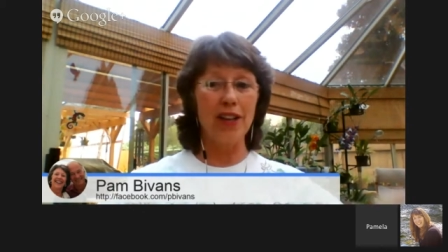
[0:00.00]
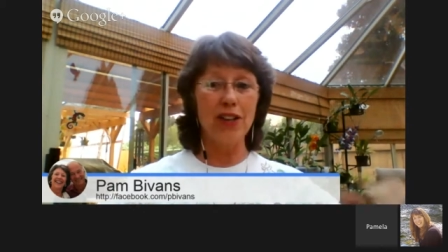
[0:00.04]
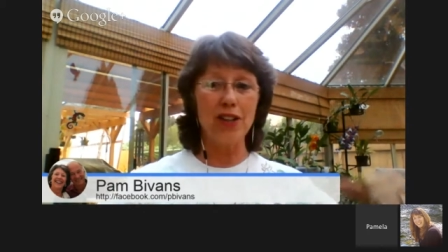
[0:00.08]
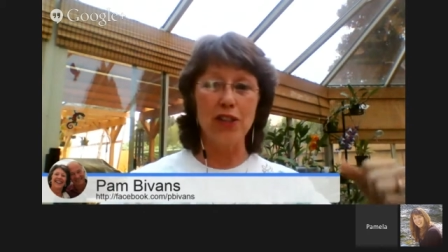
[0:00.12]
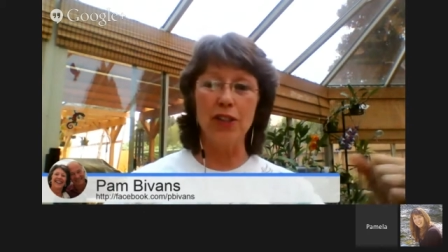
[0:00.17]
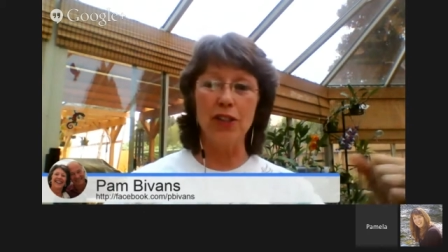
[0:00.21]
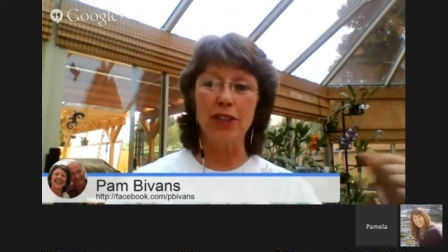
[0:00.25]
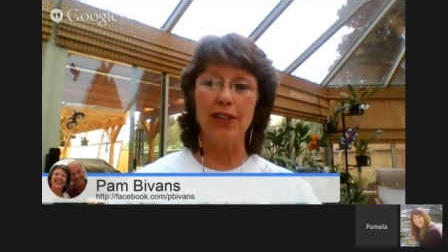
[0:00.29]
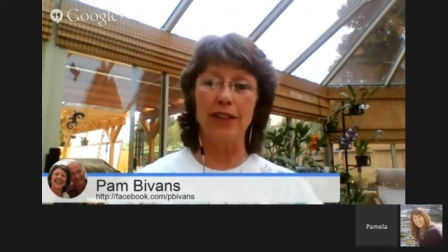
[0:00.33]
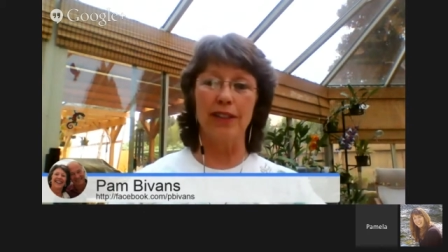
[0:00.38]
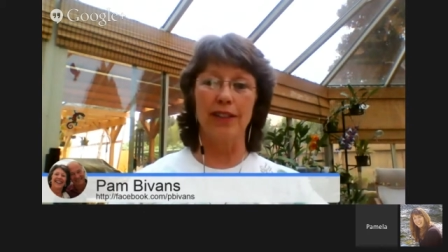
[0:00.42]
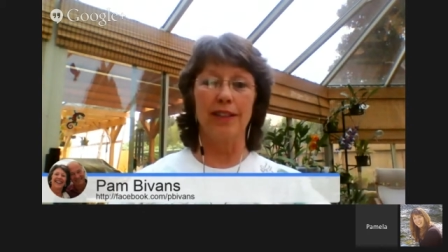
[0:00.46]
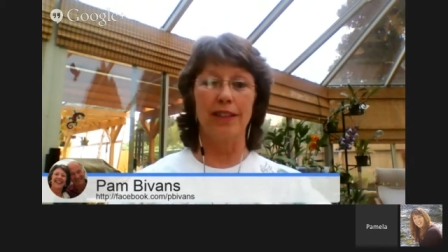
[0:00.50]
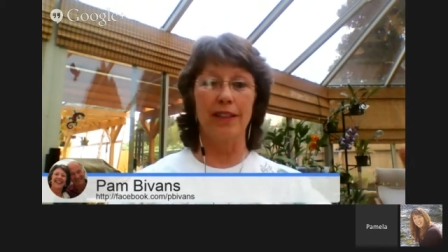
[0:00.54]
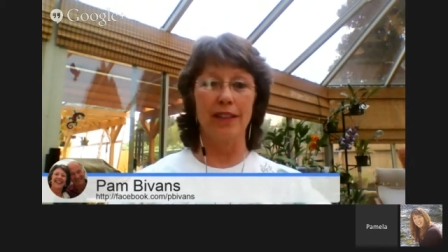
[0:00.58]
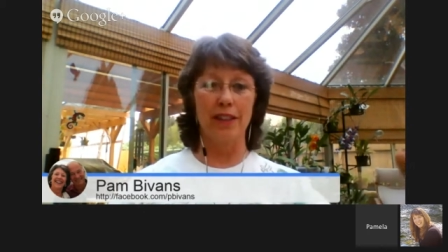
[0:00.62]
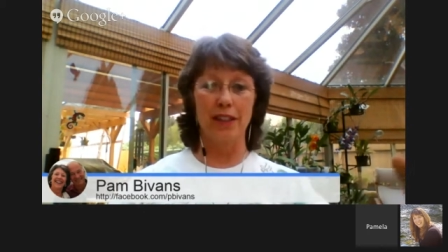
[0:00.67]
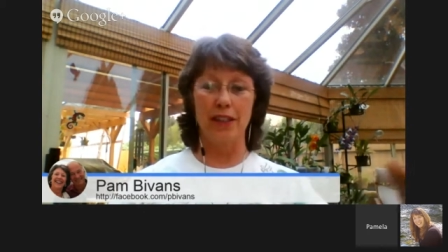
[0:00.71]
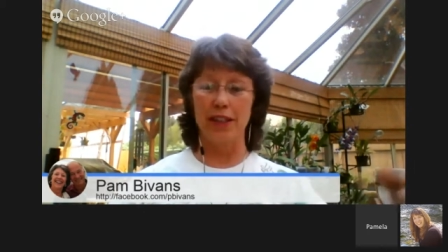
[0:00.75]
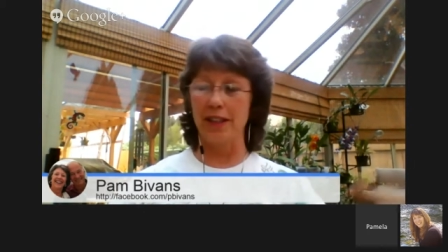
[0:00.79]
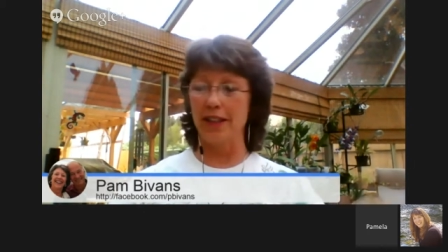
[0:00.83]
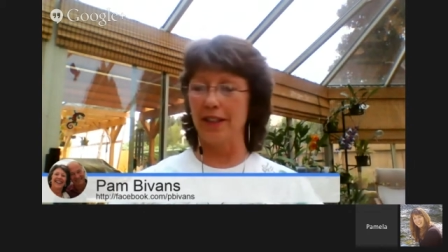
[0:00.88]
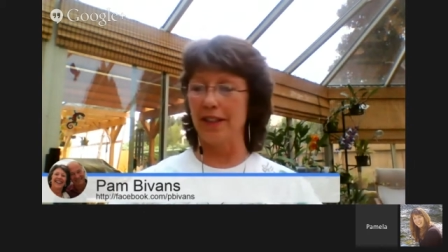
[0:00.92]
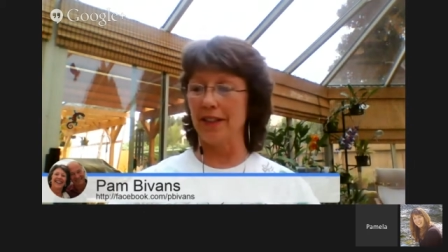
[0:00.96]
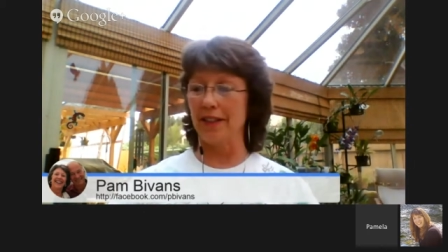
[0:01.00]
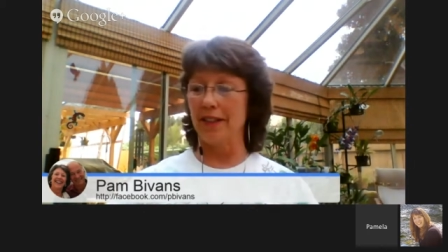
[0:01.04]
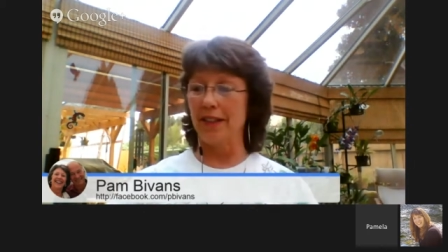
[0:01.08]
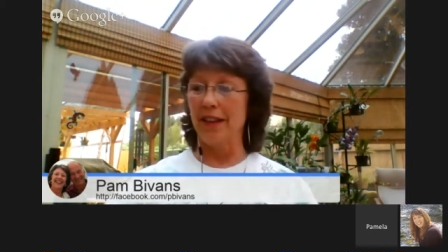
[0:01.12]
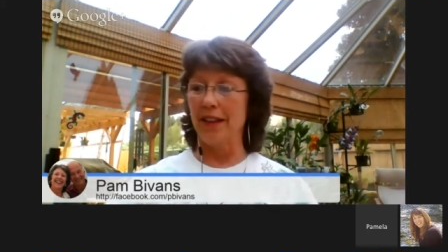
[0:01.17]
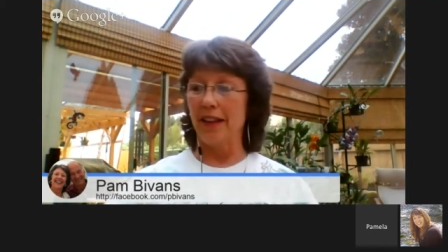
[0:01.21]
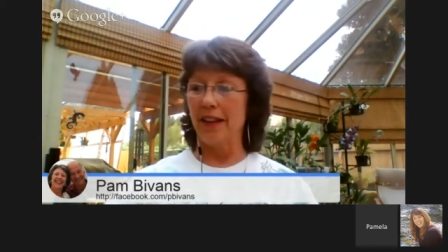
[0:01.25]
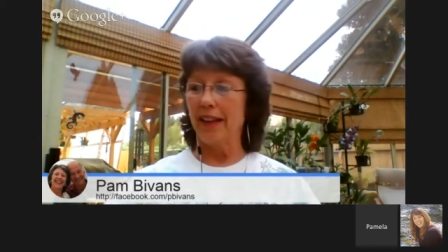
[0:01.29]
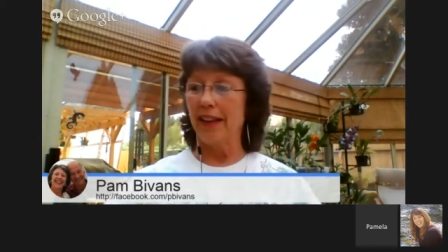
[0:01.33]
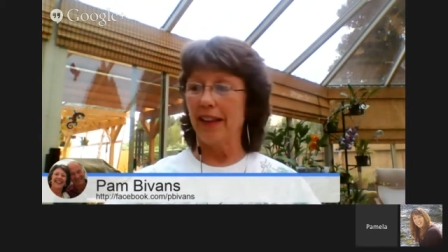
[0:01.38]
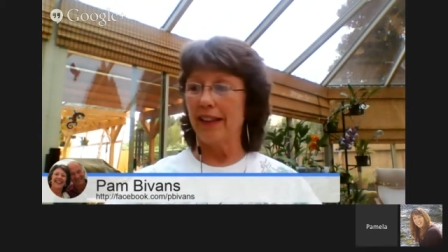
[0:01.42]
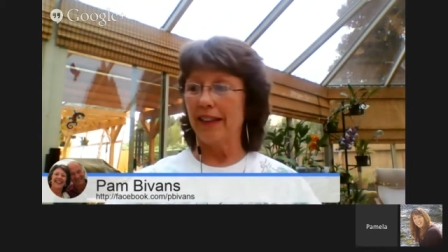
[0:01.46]
You can
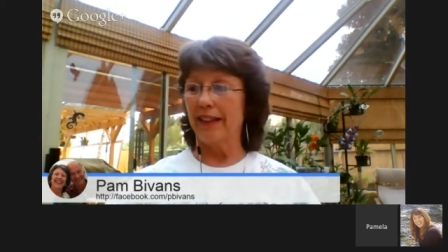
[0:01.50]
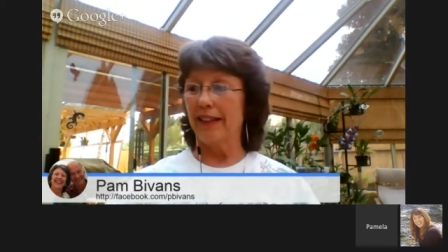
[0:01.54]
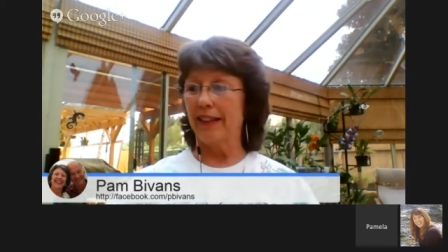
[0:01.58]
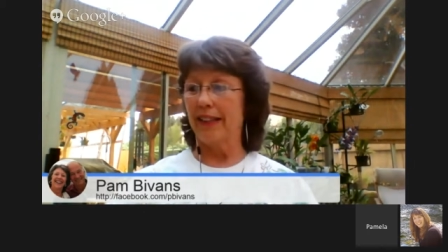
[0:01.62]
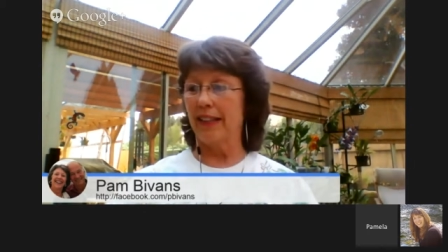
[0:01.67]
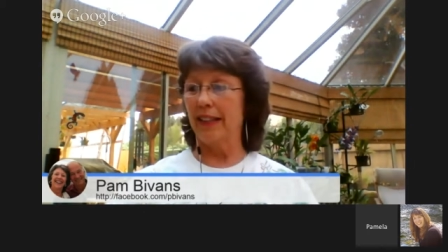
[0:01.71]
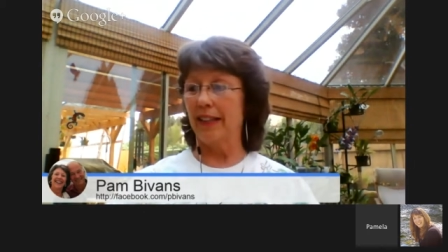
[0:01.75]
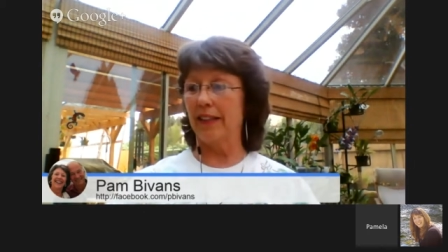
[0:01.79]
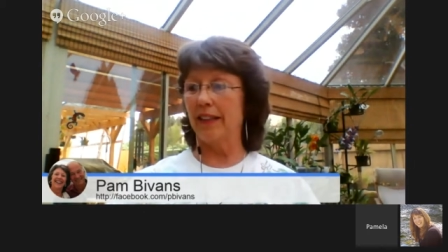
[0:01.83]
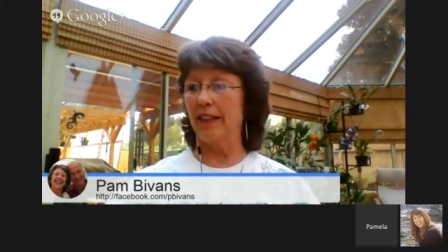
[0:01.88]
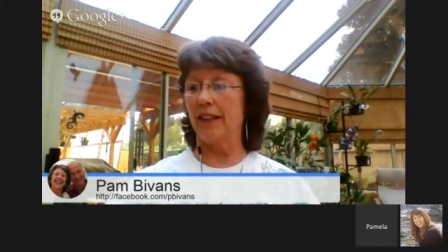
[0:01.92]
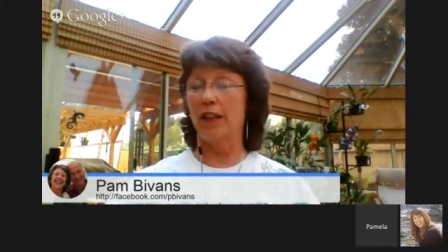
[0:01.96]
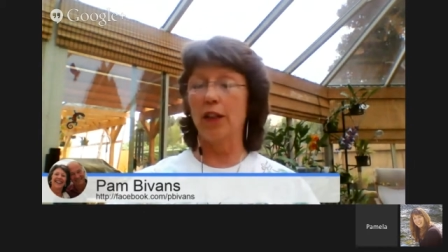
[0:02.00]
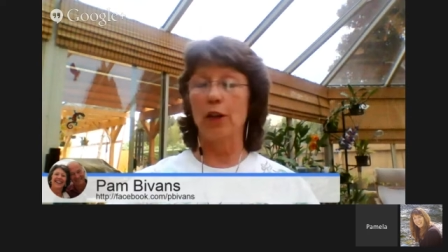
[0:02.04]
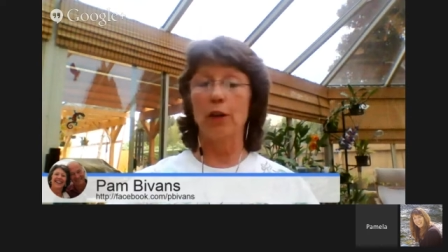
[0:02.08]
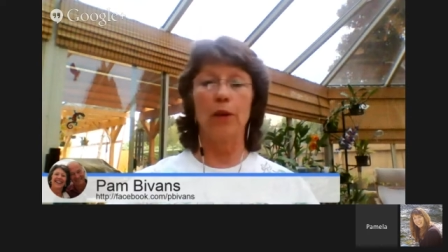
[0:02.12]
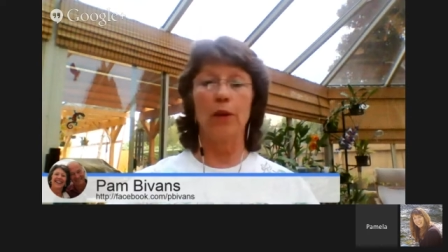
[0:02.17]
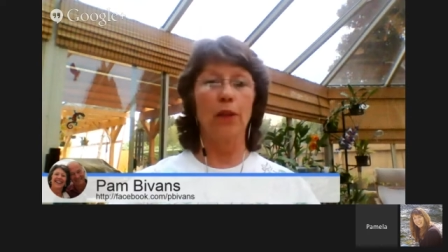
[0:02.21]
get the,